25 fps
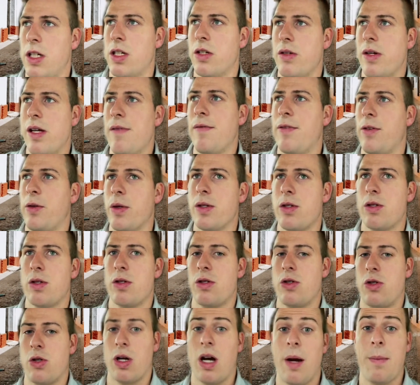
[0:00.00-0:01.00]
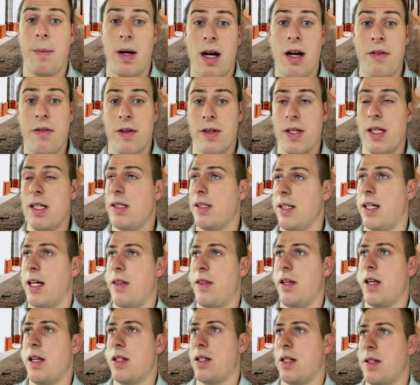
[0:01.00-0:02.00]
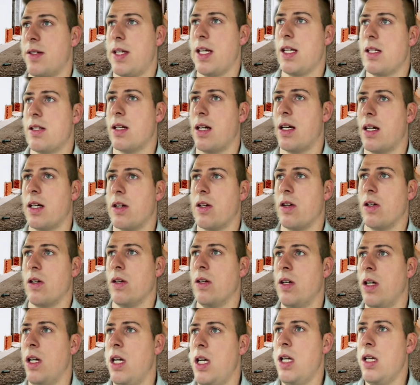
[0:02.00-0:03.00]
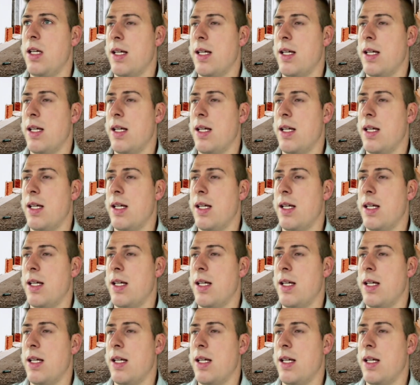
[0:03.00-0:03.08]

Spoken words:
influencers drop off on this side of things on TikTok or